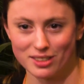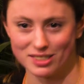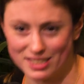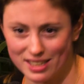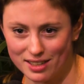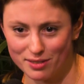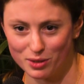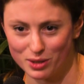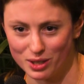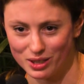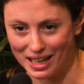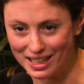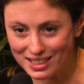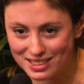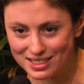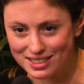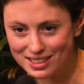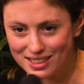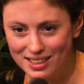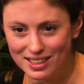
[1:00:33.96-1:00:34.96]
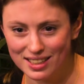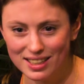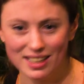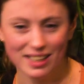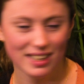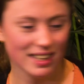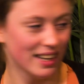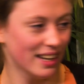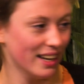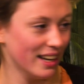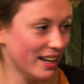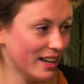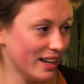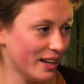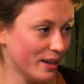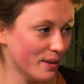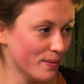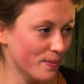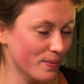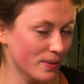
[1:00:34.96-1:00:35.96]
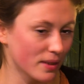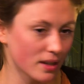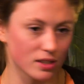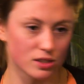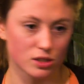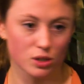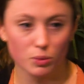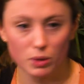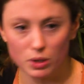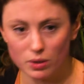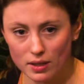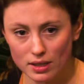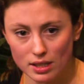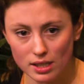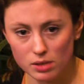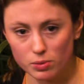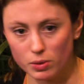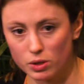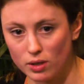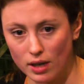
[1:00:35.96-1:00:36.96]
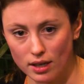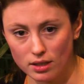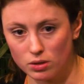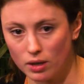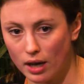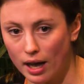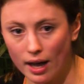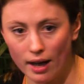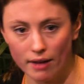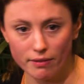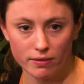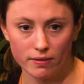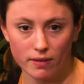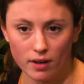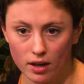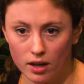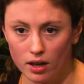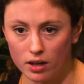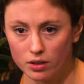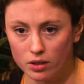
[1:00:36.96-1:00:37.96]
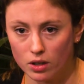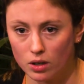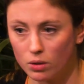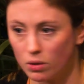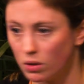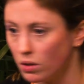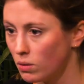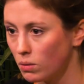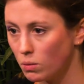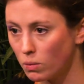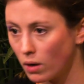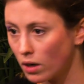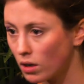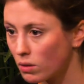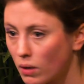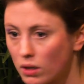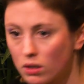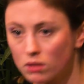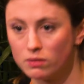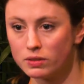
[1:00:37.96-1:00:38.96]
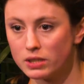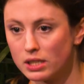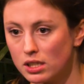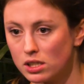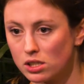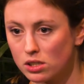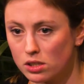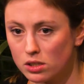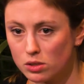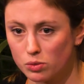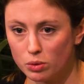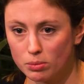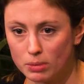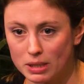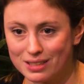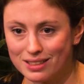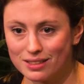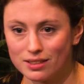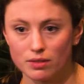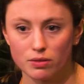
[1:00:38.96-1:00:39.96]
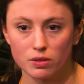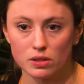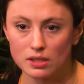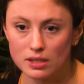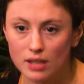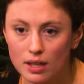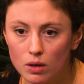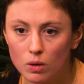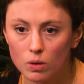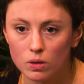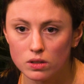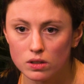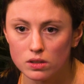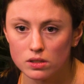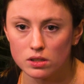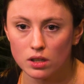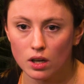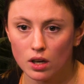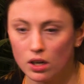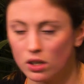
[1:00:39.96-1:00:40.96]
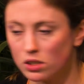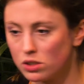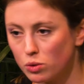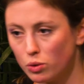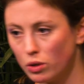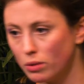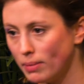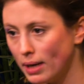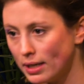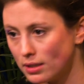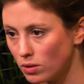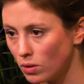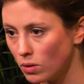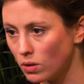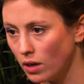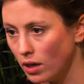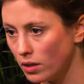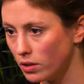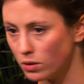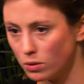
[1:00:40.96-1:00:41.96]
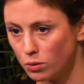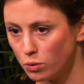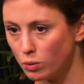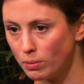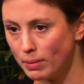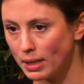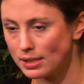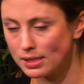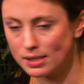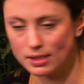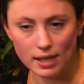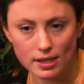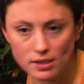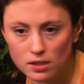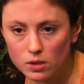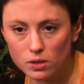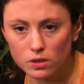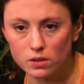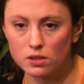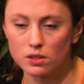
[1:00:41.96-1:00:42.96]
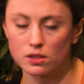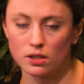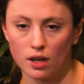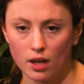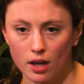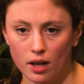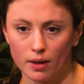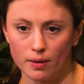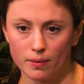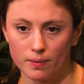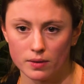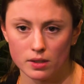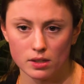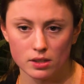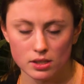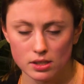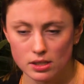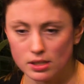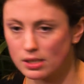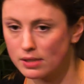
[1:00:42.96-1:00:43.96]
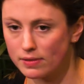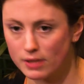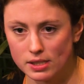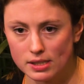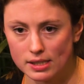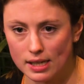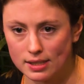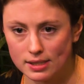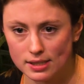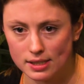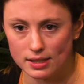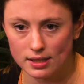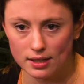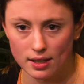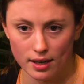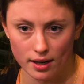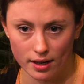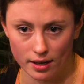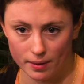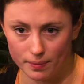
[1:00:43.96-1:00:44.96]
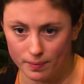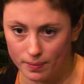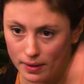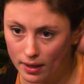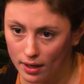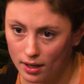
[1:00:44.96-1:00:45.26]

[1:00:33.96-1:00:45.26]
us stay for the night. Um, so we're doing this. We're trying to have uh, you know one-on-one conversations. We're meeting different stakeholders. So we met oh, you know, we met CSOs, um, civil society um,